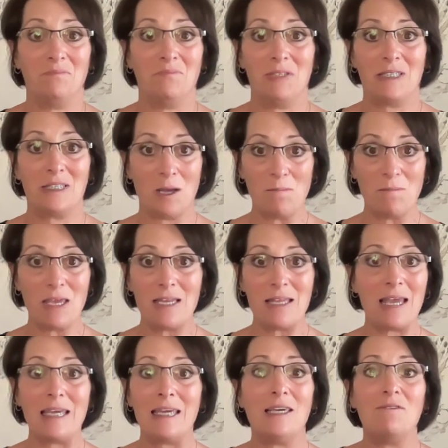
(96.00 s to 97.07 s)
something
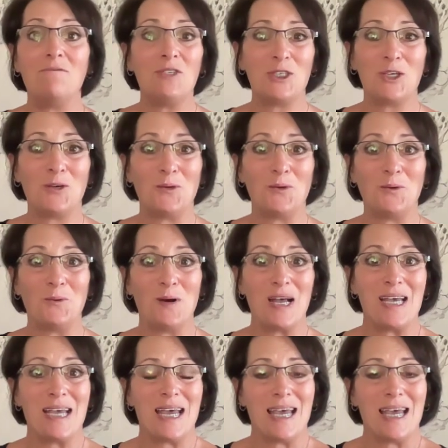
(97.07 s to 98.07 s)
that gives you